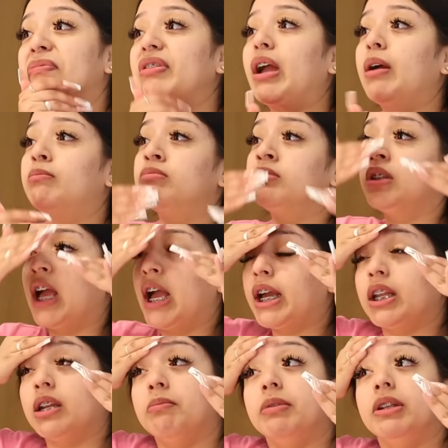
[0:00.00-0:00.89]
I'm not
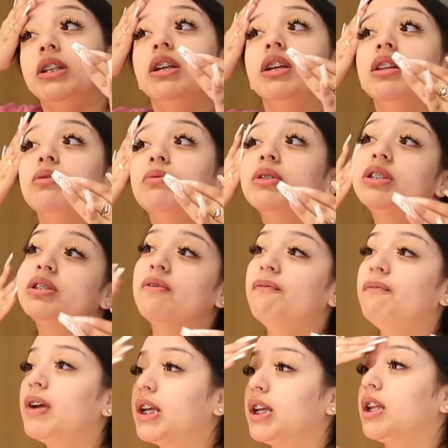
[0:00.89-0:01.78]
gonna be dealing with
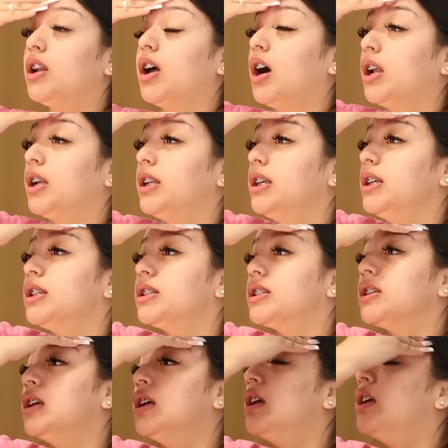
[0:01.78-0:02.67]
some fucking hotness.